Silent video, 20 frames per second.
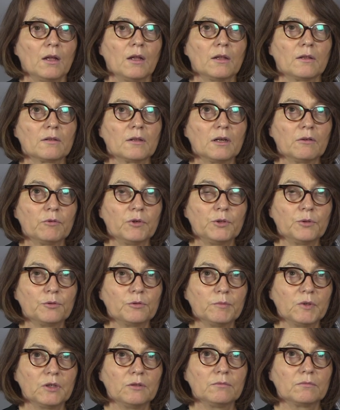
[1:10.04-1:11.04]
Thyroid
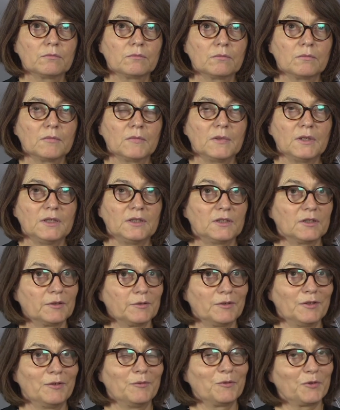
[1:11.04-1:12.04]
hormone is
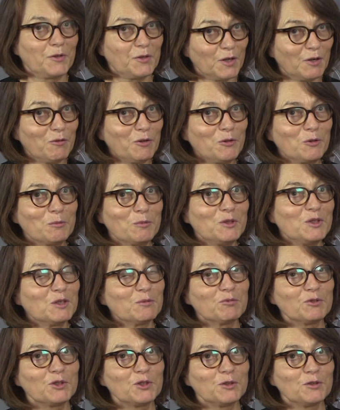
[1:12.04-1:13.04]

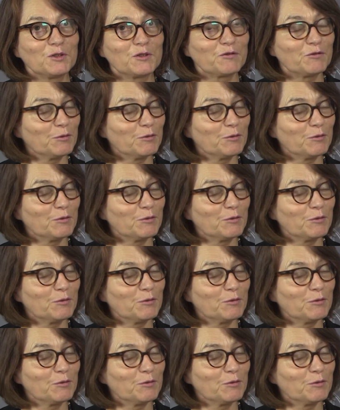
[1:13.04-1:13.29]
produced